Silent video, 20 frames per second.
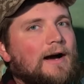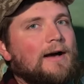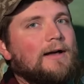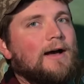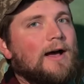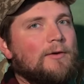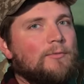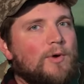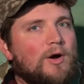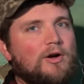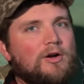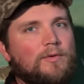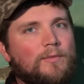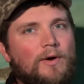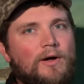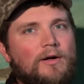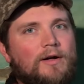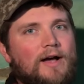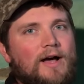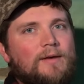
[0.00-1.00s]
I welcome
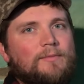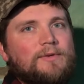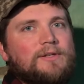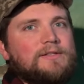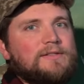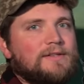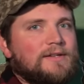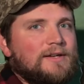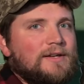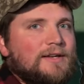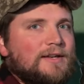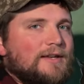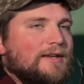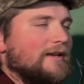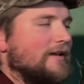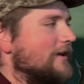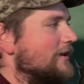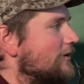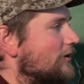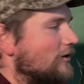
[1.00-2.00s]
all comments
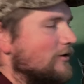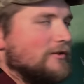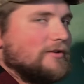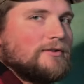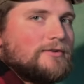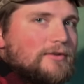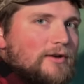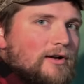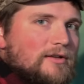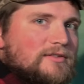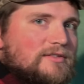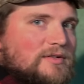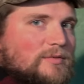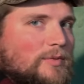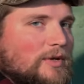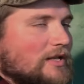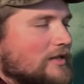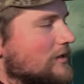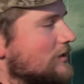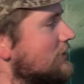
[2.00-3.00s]
and all your thoughts and
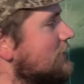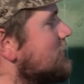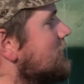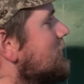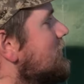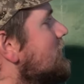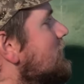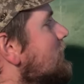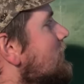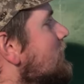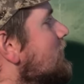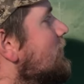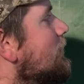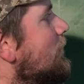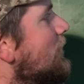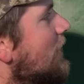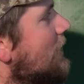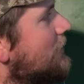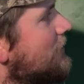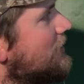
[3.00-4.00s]
opinions.
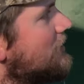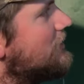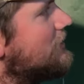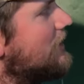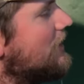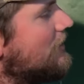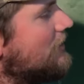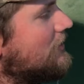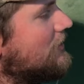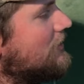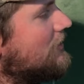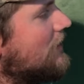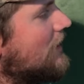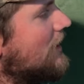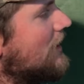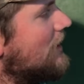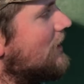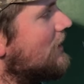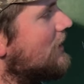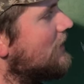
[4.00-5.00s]
But I'm going to tell you
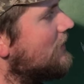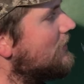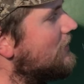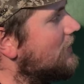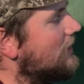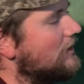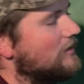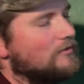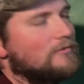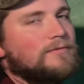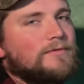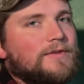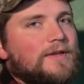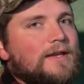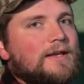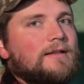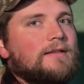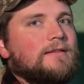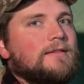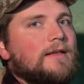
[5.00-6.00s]
today that I don't
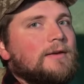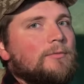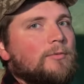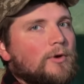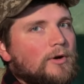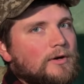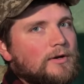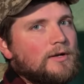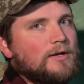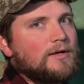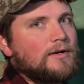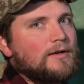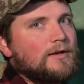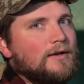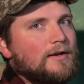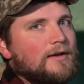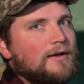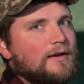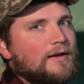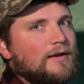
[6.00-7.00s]
think they work
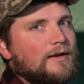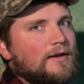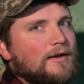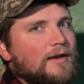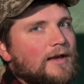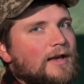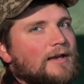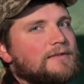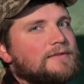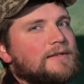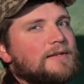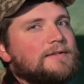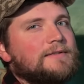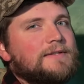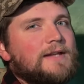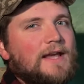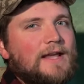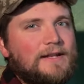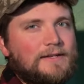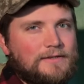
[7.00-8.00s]
as they
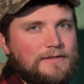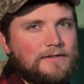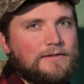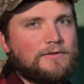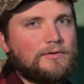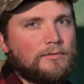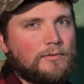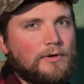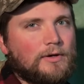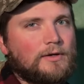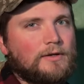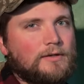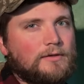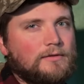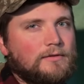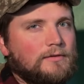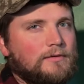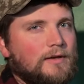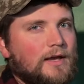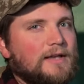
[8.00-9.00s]
intended to work,
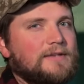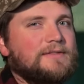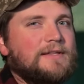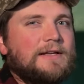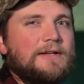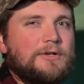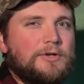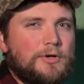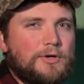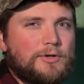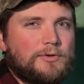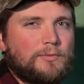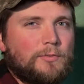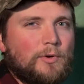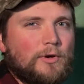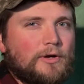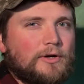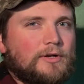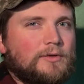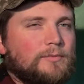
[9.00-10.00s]
as they could work.